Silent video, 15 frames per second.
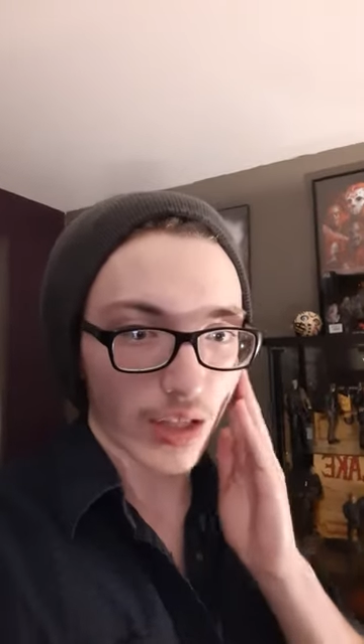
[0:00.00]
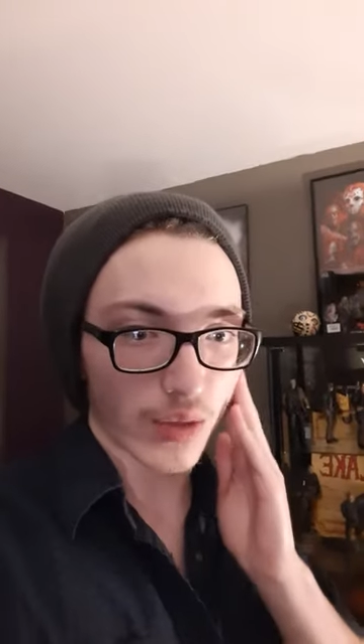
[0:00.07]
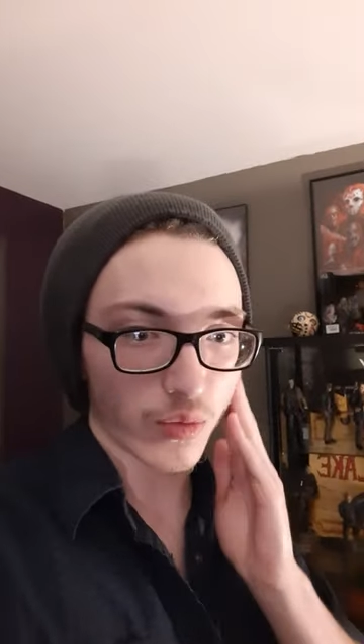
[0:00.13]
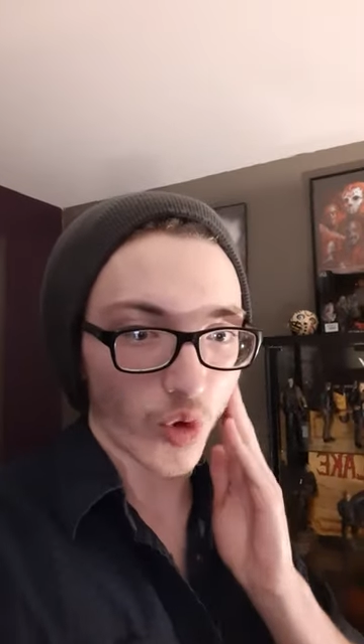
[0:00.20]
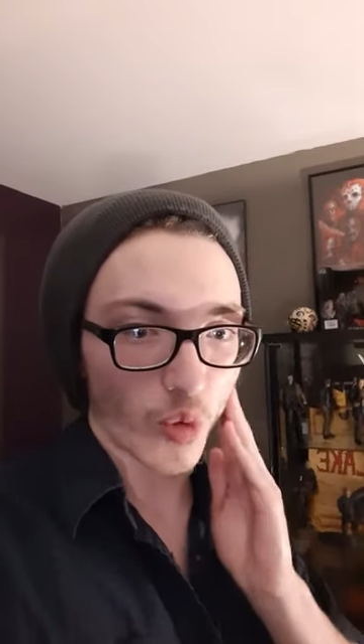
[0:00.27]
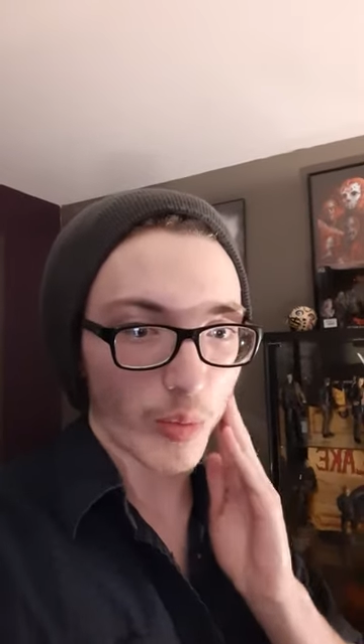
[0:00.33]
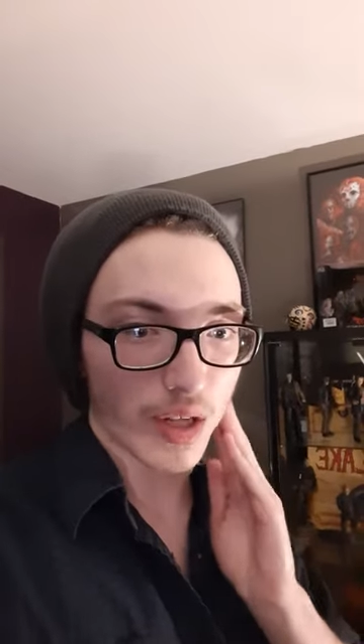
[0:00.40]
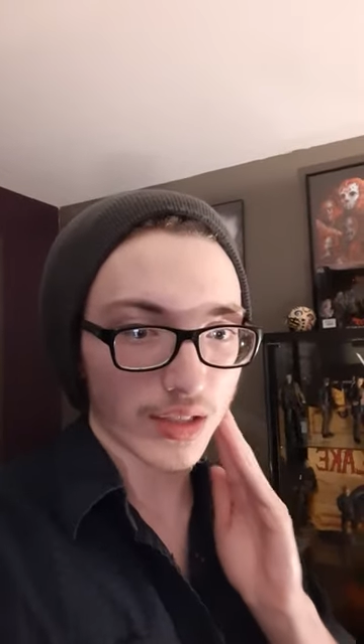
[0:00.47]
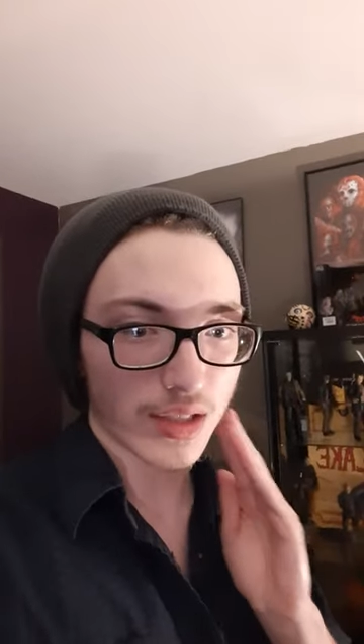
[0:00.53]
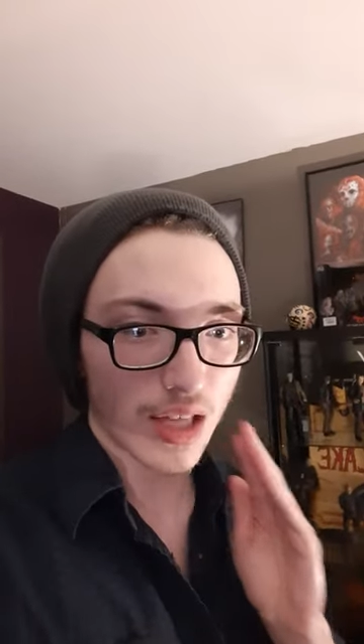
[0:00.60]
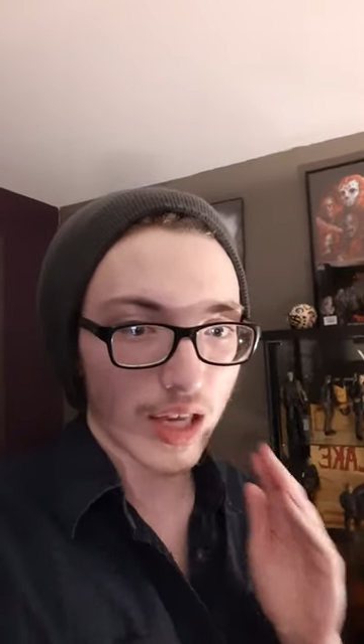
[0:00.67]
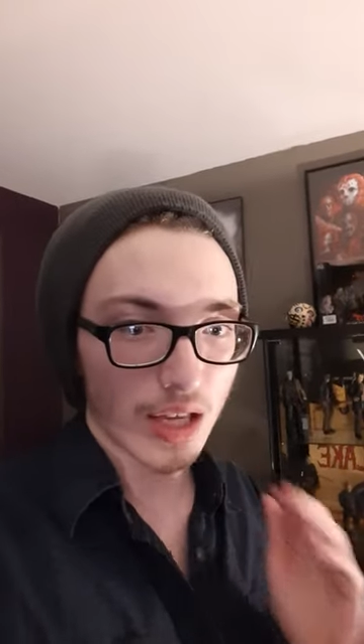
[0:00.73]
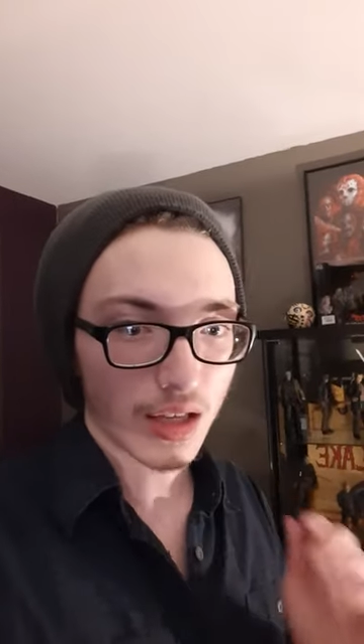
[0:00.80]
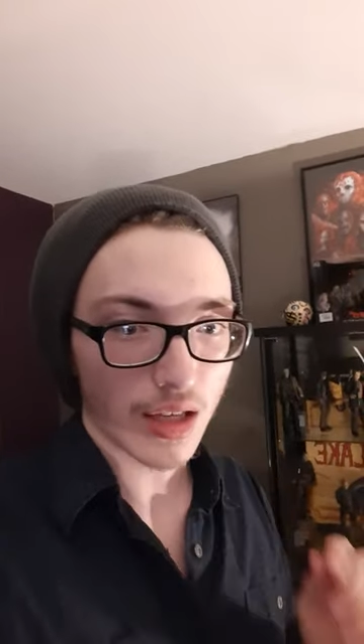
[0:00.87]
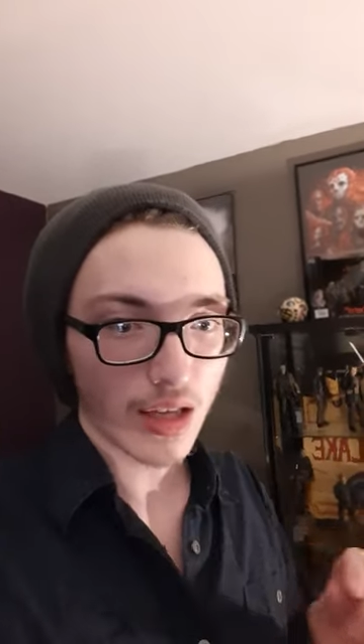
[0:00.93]
a robot
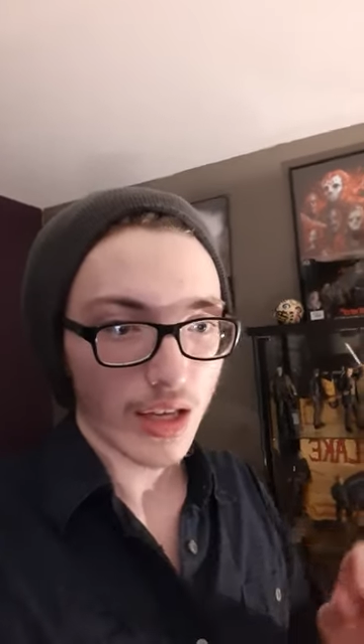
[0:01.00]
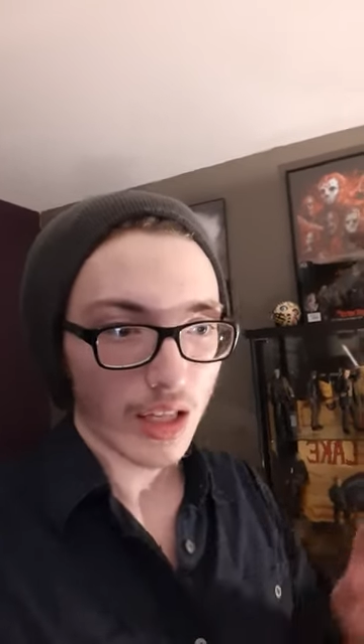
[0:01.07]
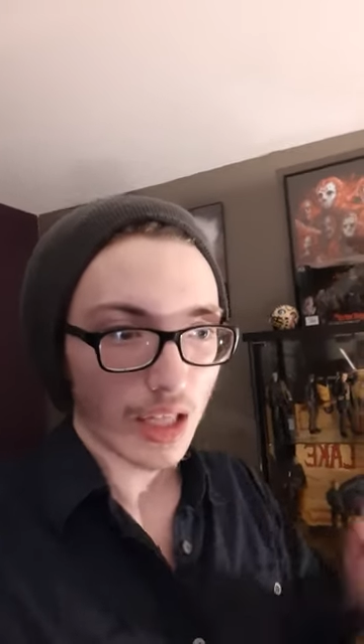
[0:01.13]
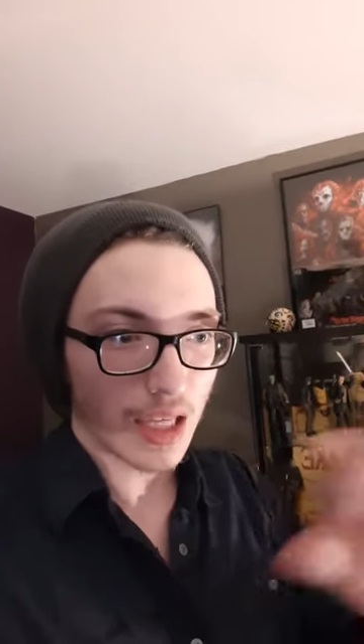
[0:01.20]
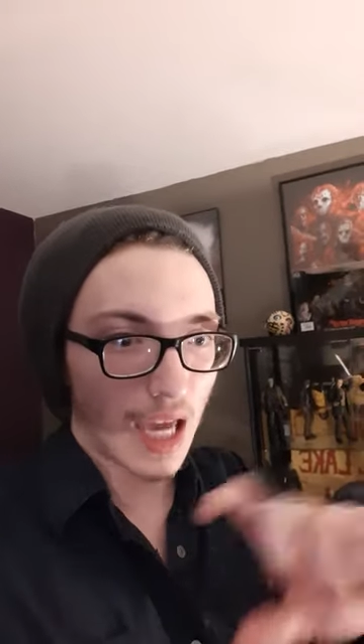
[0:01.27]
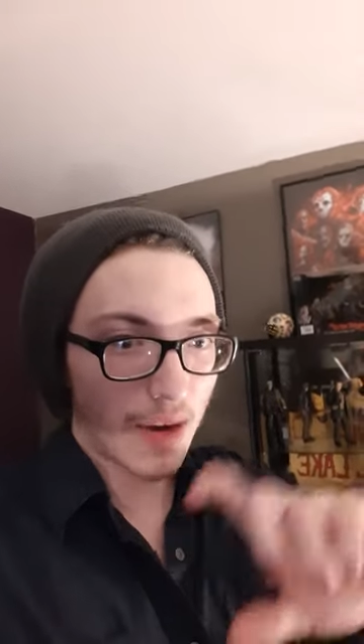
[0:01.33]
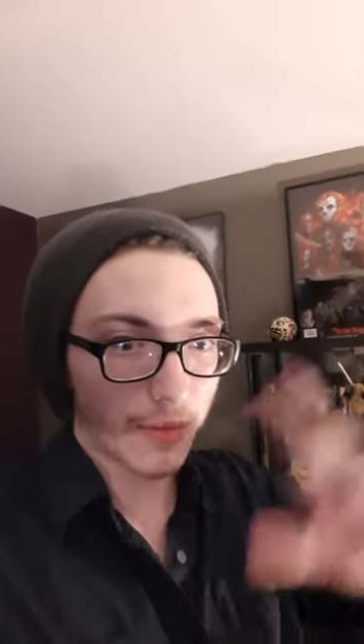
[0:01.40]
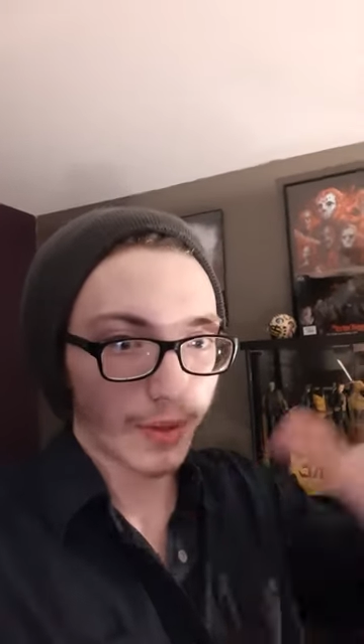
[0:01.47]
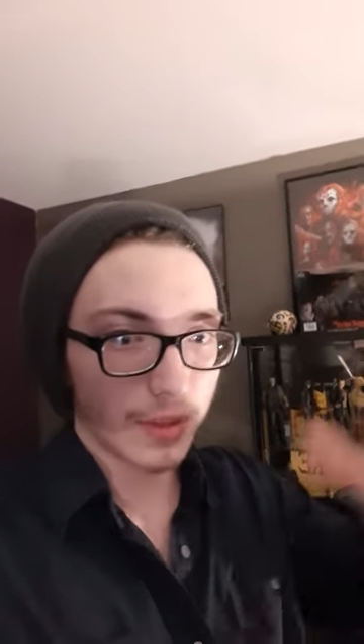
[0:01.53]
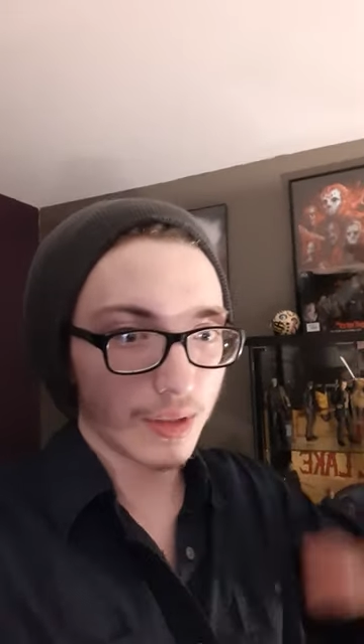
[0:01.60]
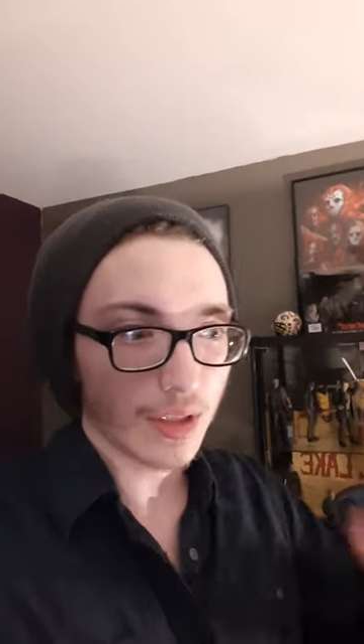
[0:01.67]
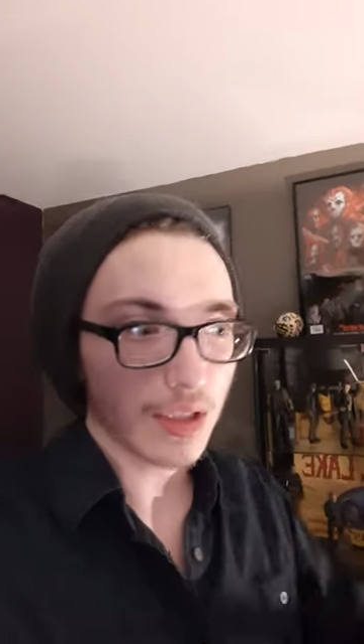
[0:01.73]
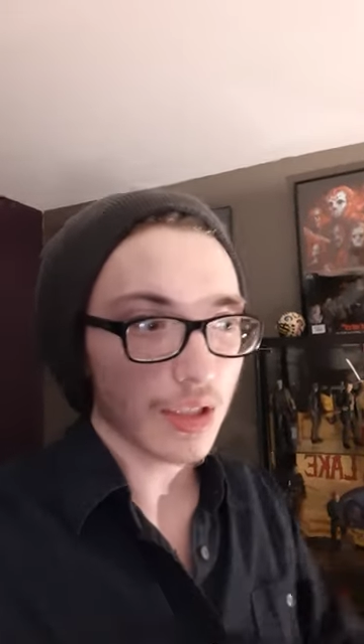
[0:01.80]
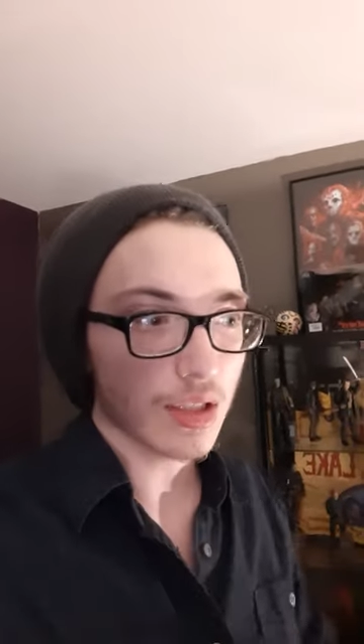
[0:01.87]
saying, like, every